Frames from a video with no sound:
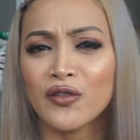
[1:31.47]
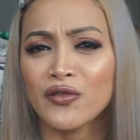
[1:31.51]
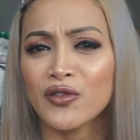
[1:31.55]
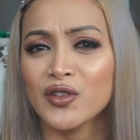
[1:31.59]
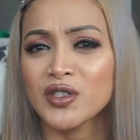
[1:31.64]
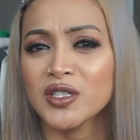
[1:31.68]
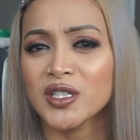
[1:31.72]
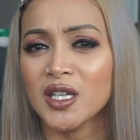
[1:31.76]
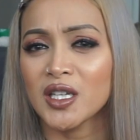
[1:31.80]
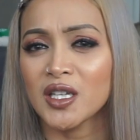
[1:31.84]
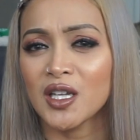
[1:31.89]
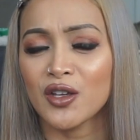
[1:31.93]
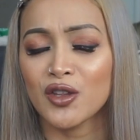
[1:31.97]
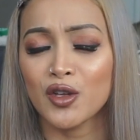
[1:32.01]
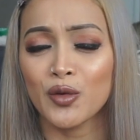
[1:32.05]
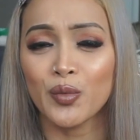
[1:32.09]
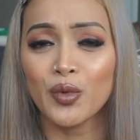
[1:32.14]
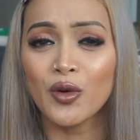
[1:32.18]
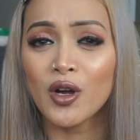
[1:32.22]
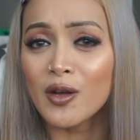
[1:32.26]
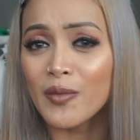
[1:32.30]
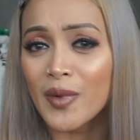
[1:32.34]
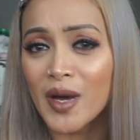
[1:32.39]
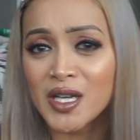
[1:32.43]
if there's any other
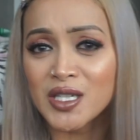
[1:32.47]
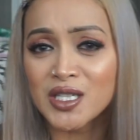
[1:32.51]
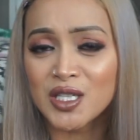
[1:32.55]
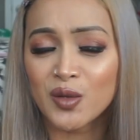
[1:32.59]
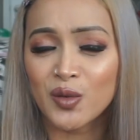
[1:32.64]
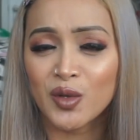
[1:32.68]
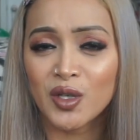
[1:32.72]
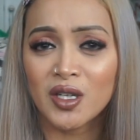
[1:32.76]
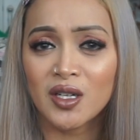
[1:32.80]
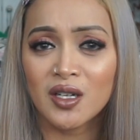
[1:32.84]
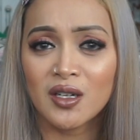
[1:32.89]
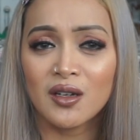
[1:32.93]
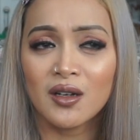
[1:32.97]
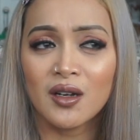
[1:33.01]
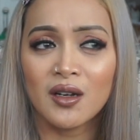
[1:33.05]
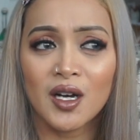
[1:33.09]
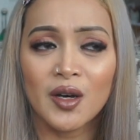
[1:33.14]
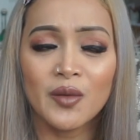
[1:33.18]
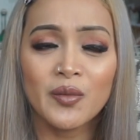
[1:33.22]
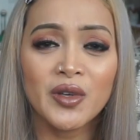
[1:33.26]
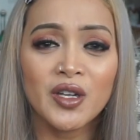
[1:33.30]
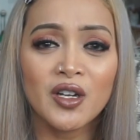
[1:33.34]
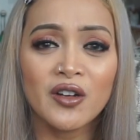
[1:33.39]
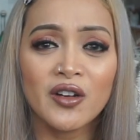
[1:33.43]
boy bands that were gonna
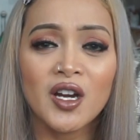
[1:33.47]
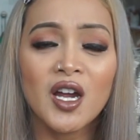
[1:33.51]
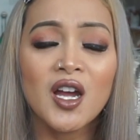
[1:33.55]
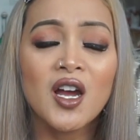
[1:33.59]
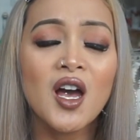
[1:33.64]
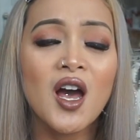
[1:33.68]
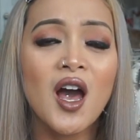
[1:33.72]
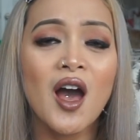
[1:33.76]
come here,